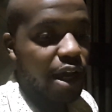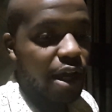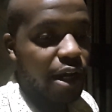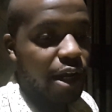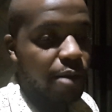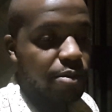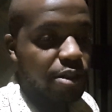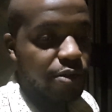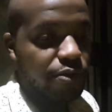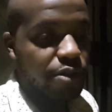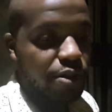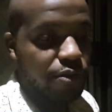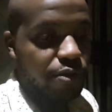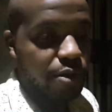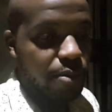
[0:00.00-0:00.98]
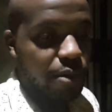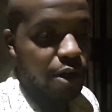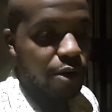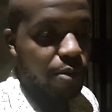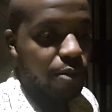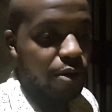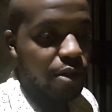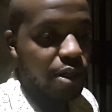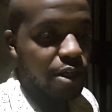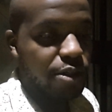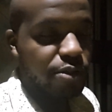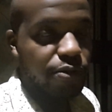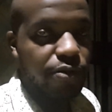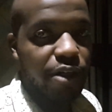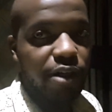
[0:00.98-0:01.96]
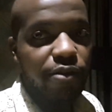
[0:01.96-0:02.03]
end up shifting from a normal 8
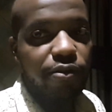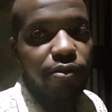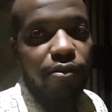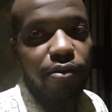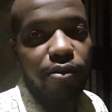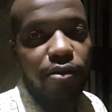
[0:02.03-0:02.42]
to 5